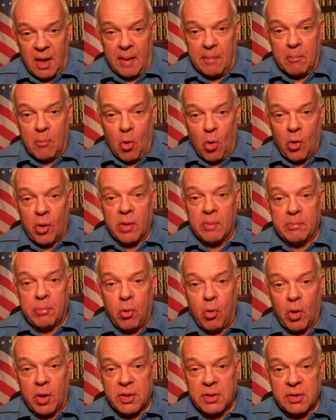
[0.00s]
and more
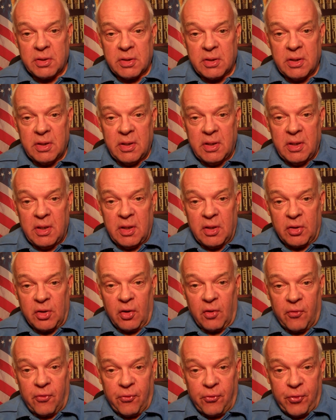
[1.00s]
important,
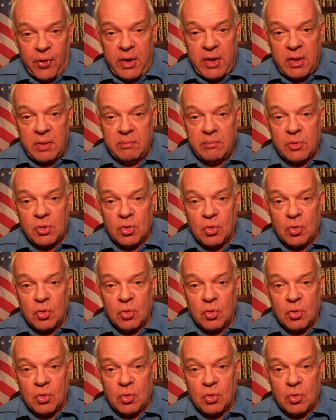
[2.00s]
their freedom